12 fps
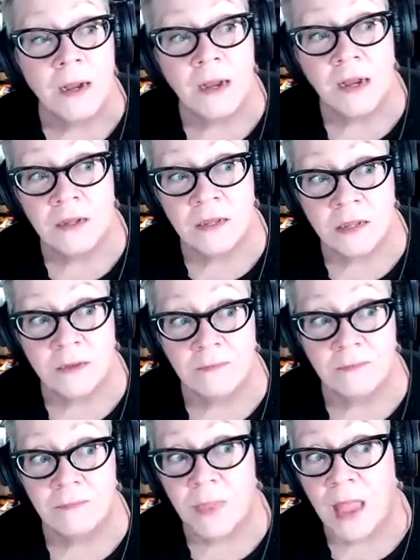Because
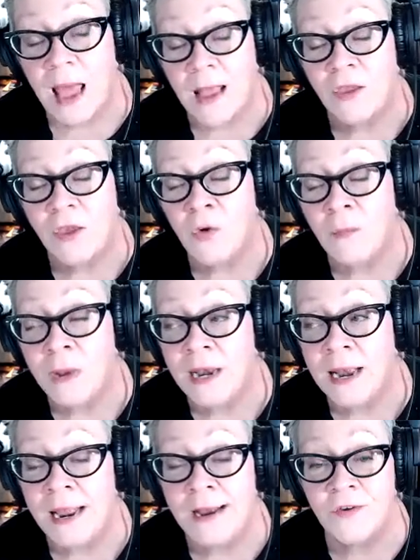human
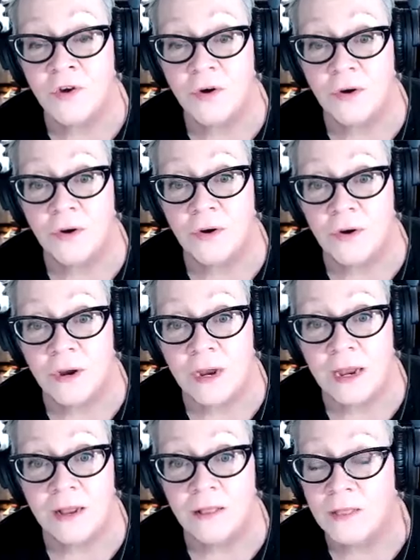nature,
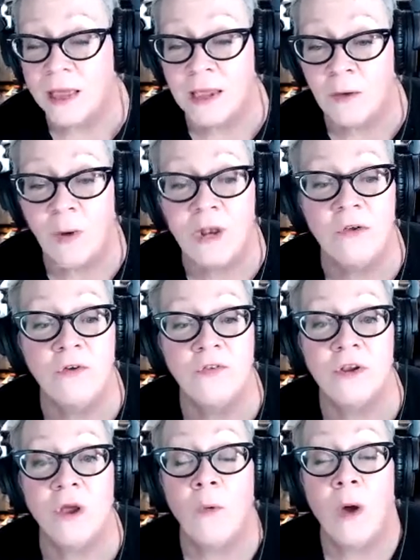like when you
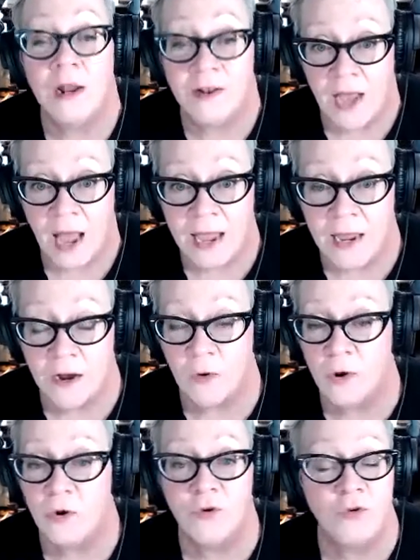go on a diet or
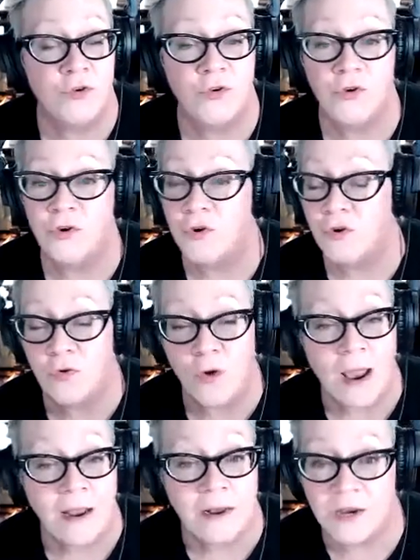you're
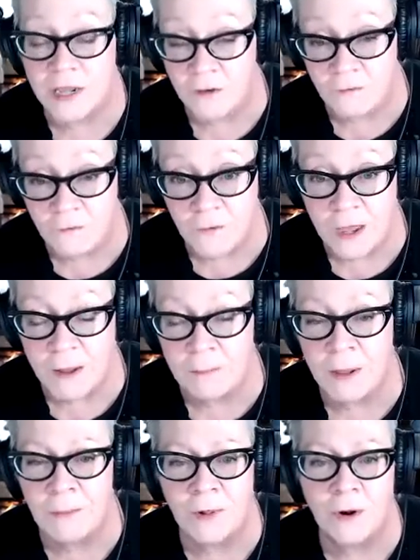trying to get fit,
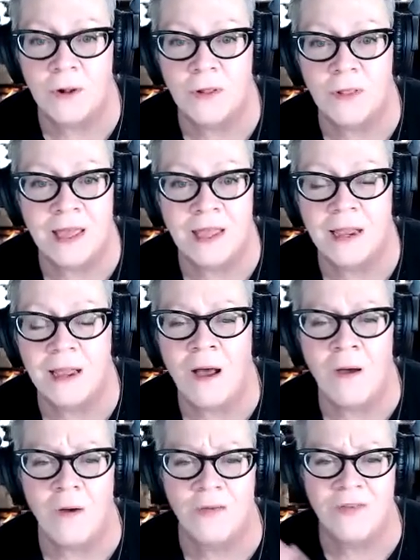people are like,
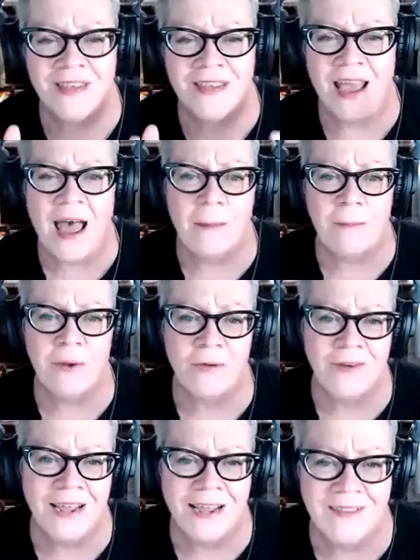"Oh, stop! Don't
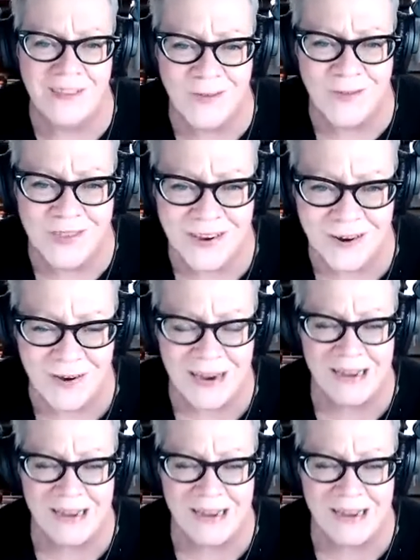take it so seriously."